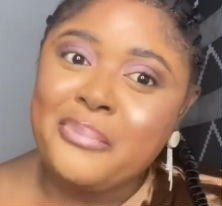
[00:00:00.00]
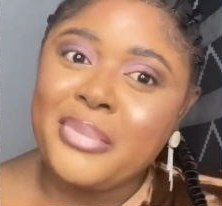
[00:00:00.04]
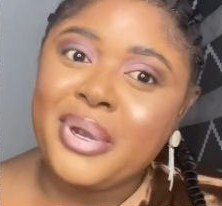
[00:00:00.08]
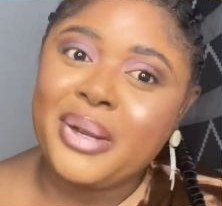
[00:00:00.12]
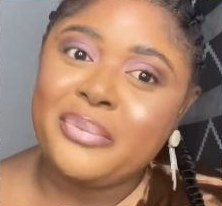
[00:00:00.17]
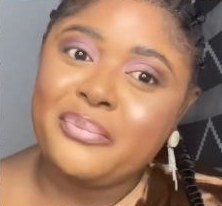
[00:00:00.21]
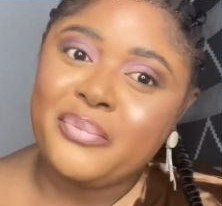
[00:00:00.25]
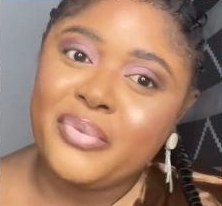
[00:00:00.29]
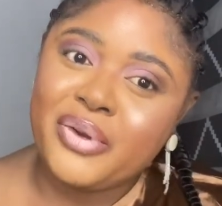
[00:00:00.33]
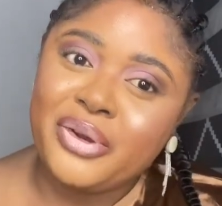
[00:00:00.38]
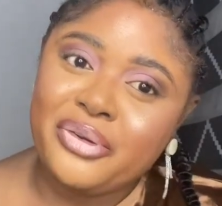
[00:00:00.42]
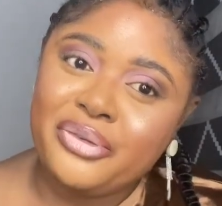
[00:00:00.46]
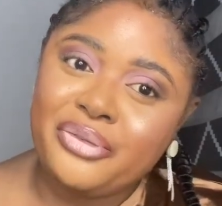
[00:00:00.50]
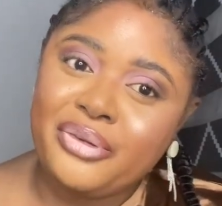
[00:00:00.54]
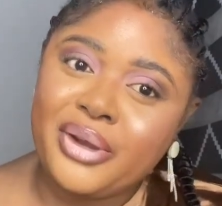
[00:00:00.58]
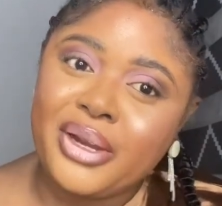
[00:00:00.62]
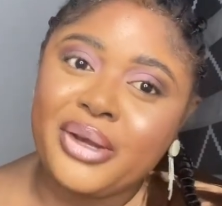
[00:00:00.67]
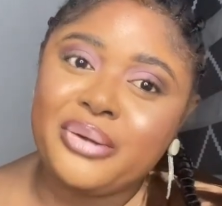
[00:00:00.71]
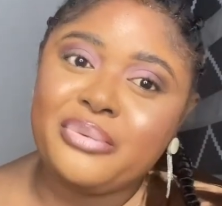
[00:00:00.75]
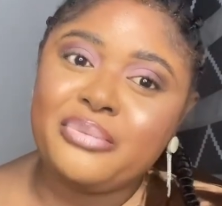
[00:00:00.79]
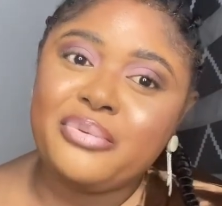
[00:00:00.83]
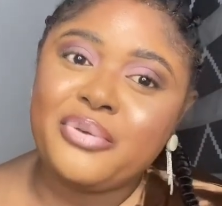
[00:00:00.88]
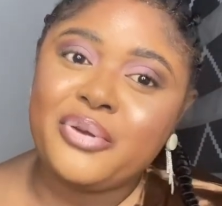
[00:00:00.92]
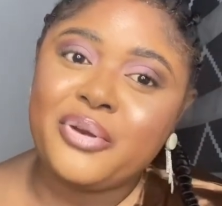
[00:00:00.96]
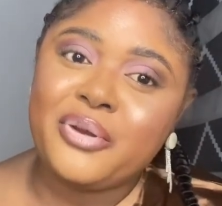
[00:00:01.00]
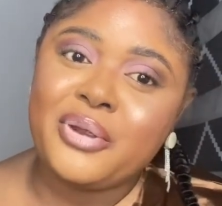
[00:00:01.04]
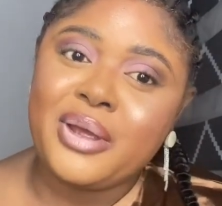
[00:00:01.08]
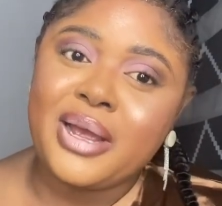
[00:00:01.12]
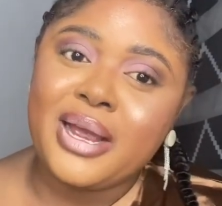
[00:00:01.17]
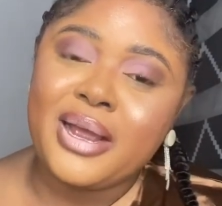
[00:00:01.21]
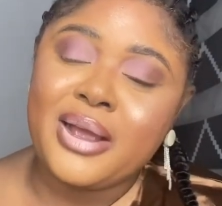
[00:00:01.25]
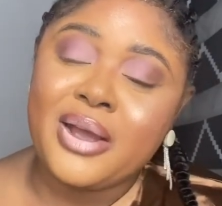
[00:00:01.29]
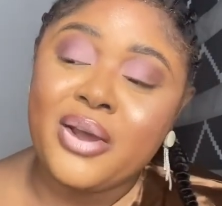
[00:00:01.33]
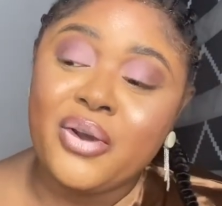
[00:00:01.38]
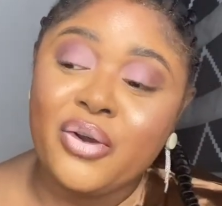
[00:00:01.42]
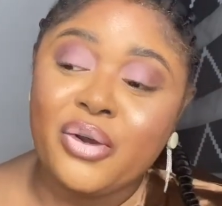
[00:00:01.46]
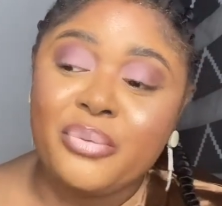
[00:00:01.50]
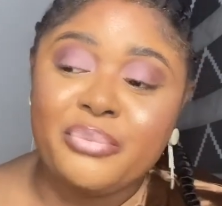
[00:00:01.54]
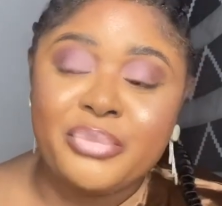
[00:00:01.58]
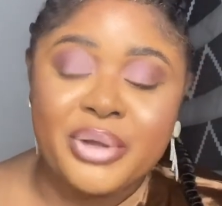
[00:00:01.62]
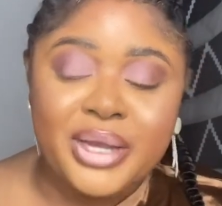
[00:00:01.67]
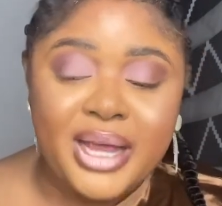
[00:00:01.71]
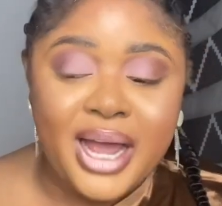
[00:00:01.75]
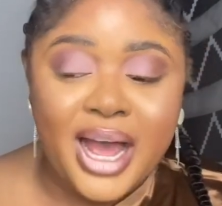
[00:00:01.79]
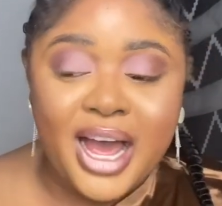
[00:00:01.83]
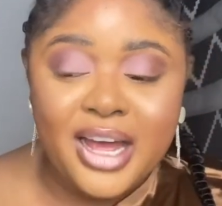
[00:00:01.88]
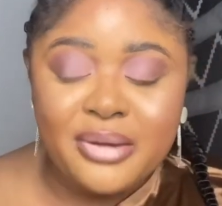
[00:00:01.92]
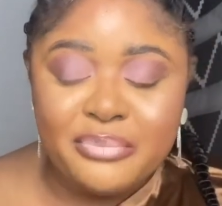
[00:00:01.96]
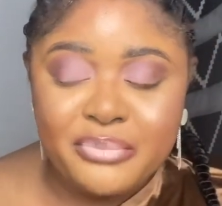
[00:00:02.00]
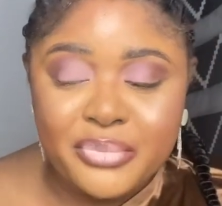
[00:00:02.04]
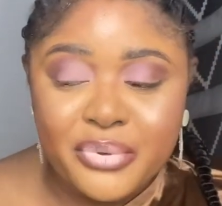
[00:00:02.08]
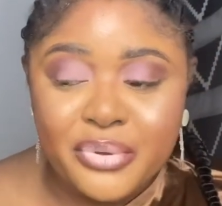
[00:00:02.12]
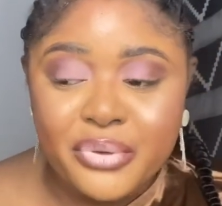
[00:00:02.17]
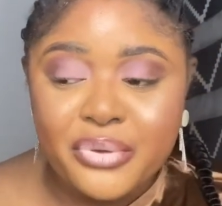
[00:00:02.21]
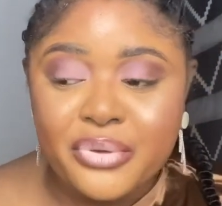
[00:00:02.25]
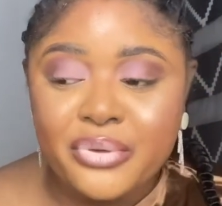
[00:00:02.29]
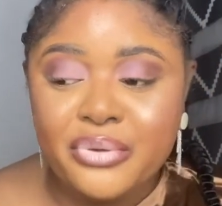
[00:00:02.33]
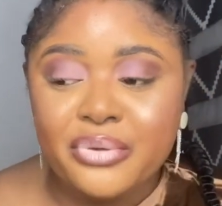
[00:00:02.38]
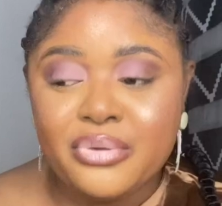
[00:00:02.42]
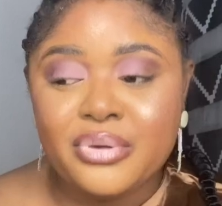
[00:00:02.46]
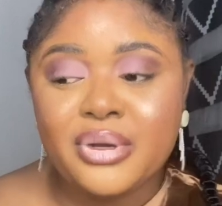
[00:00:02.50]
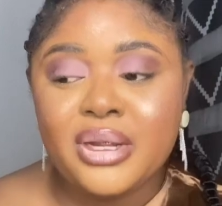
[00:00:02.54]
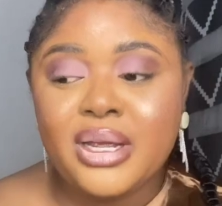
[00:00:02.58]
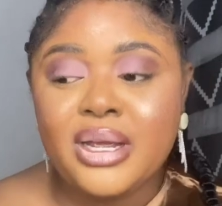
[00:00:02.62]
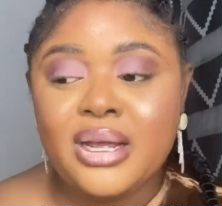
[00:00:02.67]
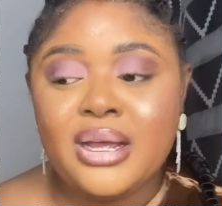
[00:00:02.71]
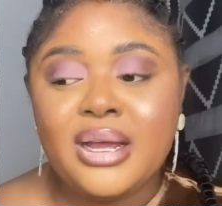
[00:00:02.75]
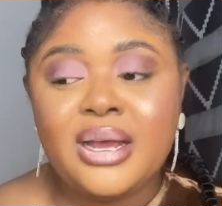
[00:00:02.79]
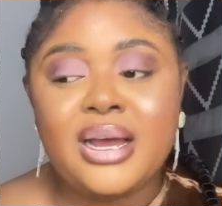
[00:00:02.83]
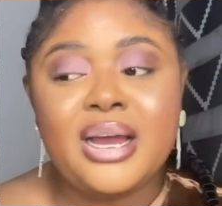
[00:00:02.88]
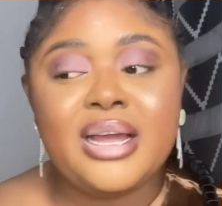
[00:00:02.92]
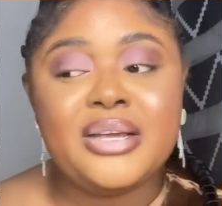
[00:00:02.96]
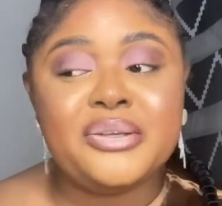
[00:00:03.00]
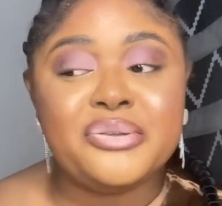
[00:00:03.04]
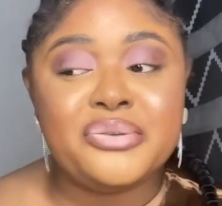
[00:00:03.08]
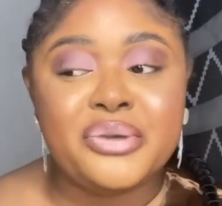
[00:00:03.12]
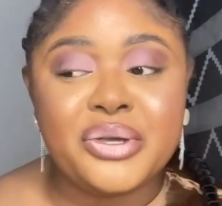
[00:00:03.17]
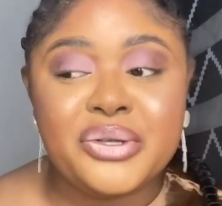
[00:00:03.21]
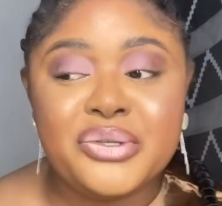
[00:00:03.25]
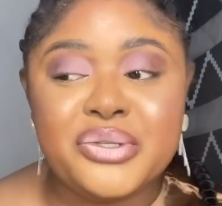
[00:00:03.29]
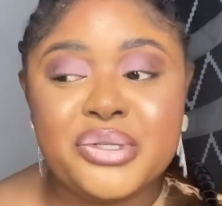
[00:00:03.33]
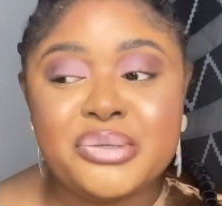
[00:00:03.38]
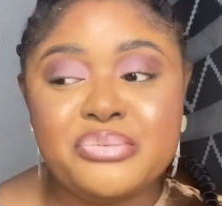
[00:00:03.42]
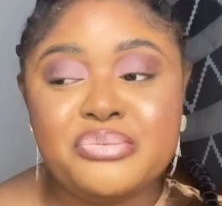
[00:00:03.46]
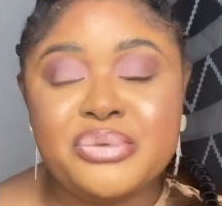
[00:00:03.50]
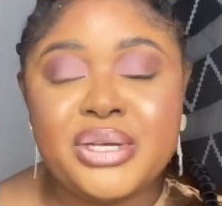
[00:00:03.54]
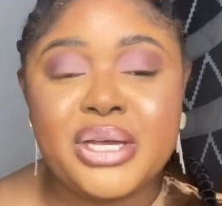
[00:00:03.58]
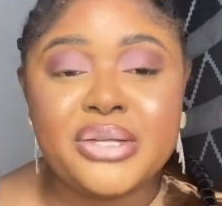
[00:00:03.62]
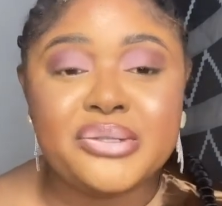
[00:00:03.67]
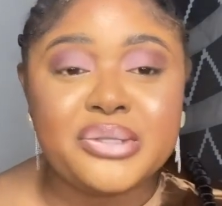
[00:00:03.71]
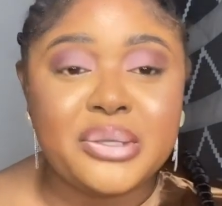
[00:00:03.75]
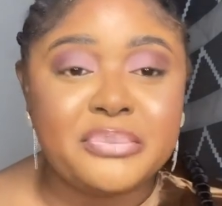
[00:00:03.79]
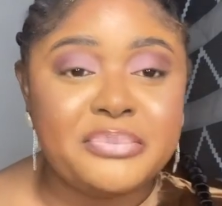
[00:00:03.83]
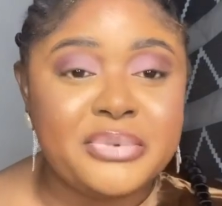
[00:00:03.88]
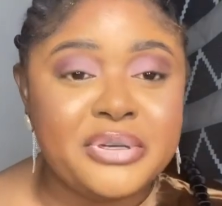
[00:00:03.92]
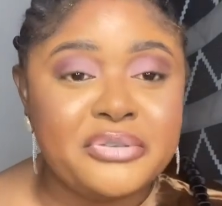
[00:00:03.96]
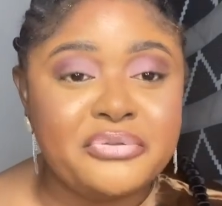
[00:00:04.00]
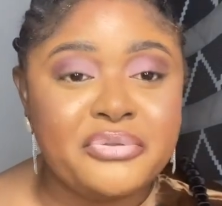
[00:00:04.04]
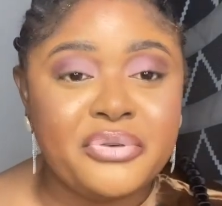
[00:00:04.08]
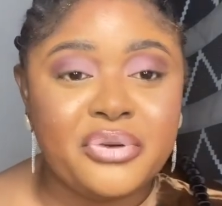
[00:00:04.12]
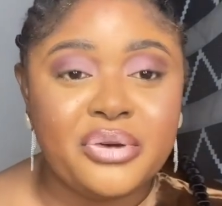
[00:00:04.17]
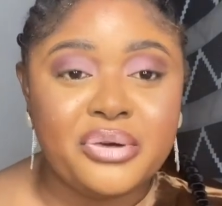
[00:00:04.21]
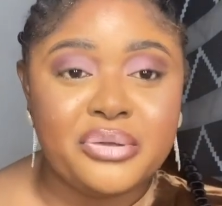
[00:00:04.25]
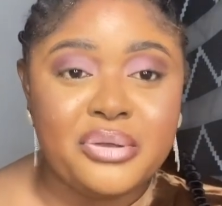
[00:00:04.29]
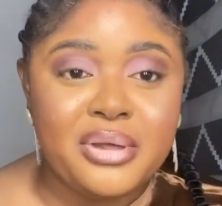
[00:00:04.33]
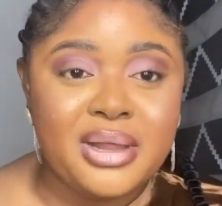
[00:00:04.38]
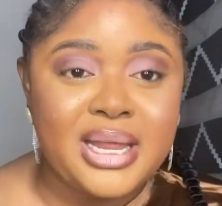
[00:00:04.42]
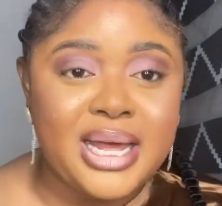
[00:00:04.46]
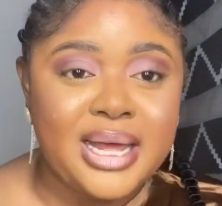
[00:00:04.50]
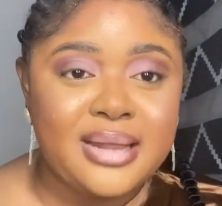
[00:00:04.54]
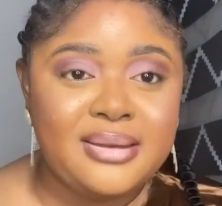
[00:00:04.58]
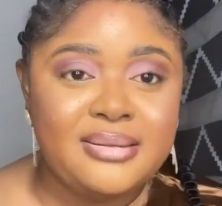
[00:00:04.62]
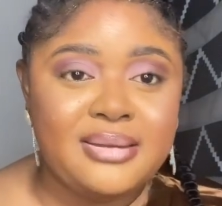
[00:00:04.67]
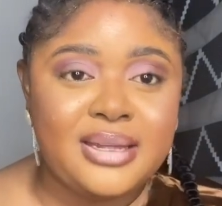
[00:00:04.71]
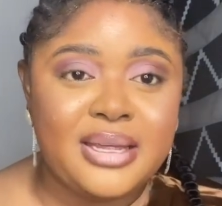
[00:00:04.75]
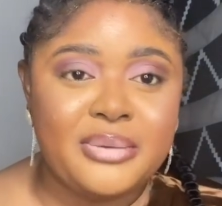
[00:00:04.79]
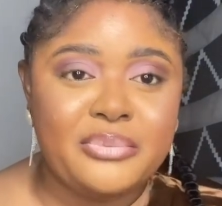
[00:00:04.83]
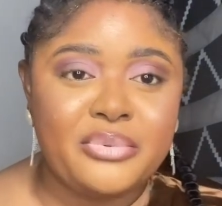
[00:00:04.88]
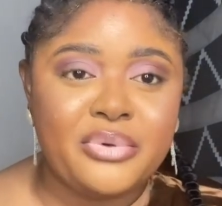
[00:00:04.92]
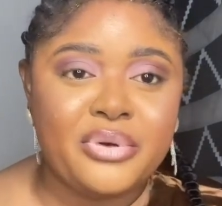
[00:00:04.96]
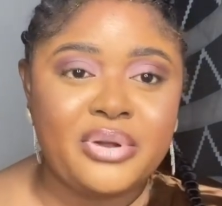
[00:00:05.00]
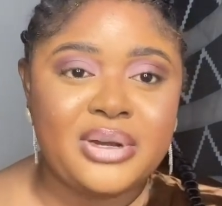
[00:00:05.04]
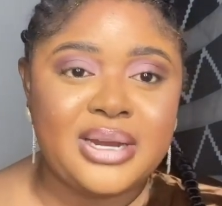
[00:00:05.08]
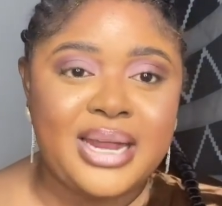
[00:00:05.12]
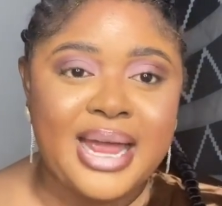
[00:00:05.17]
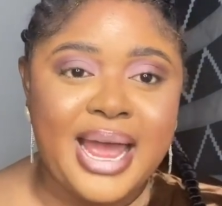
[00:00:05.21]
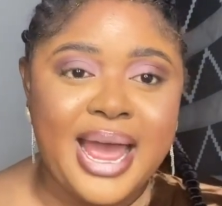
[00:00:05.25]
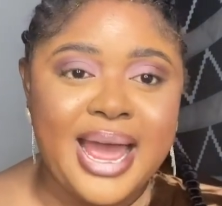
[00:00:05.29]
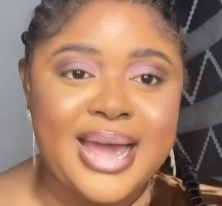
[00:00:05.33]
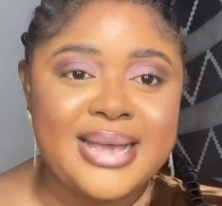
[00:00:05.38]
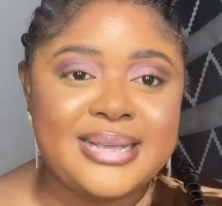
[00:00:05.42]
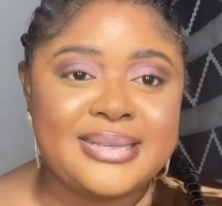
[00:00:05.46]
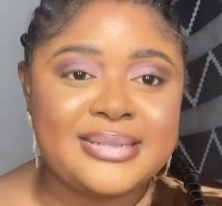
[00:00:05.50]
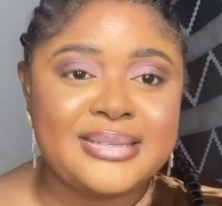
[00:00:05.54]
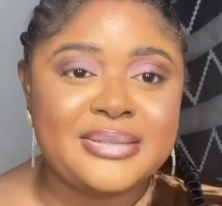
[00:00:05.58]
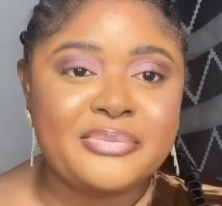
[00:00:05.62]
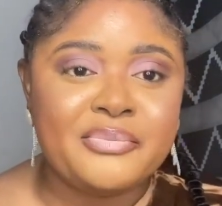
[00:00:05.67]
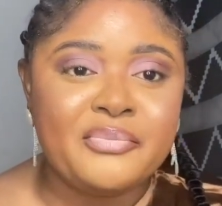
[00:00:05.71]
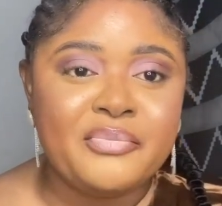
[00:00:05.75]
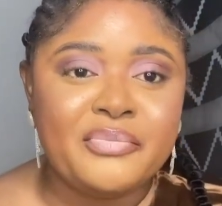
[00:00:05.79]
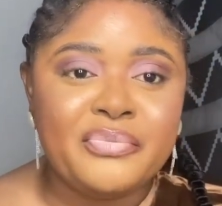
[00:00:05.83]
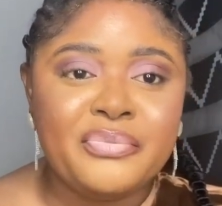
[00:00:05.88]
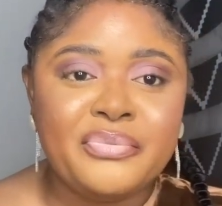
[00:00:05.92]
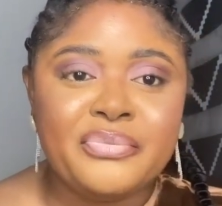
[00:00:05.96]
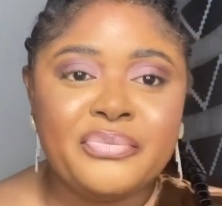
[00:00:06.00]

My boyfriend got me heartbroken. It's going to be a topic for another day, but guys,